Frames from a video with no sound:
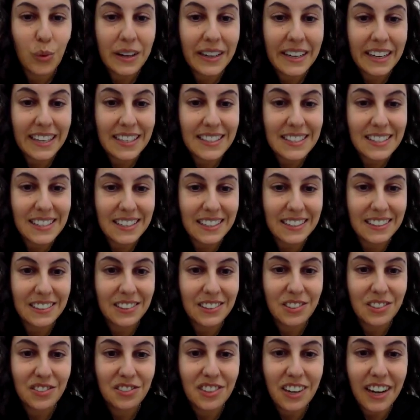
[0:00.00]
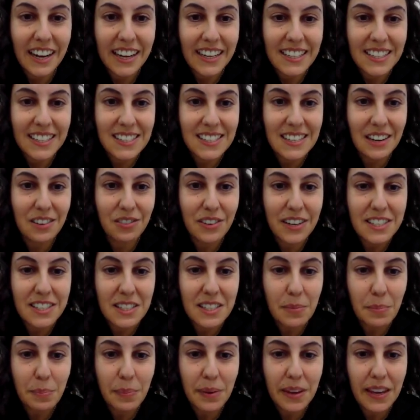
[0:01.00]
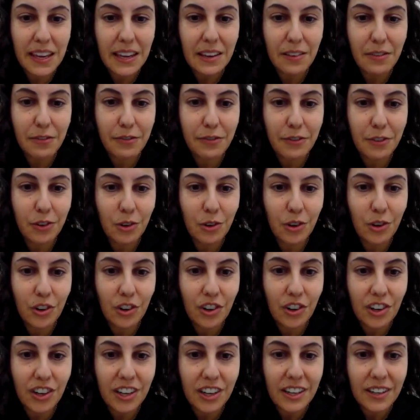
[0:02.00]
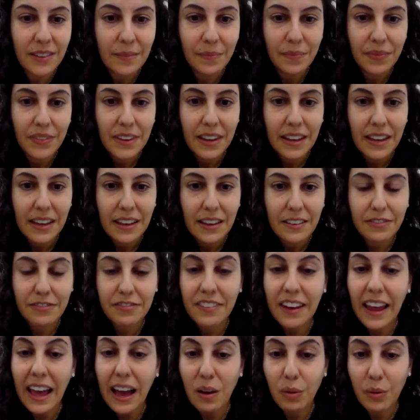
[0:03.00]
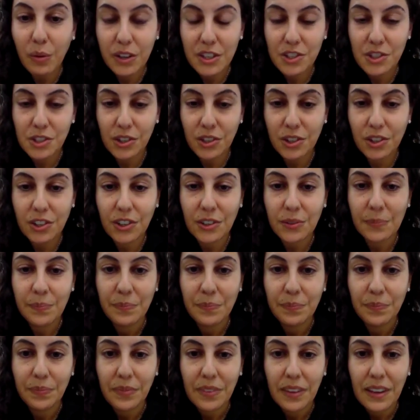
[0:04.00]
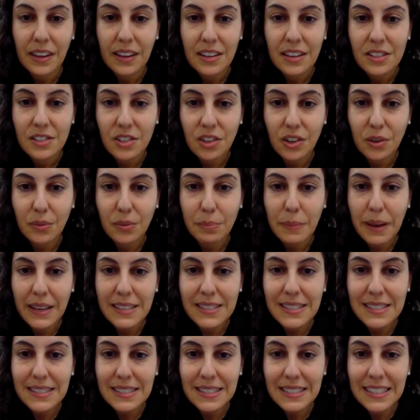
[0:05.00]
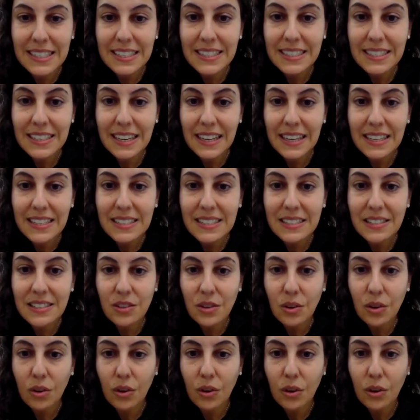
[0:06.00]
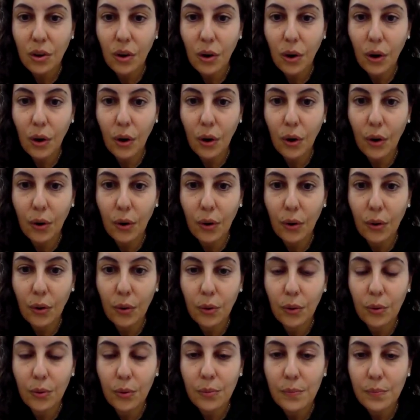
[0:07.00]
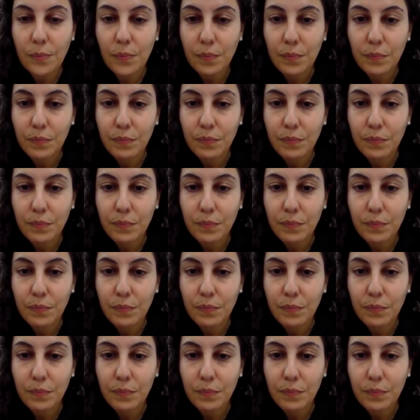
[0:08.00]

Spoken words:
Juanita writes a recipe for flour dough. So mastitas o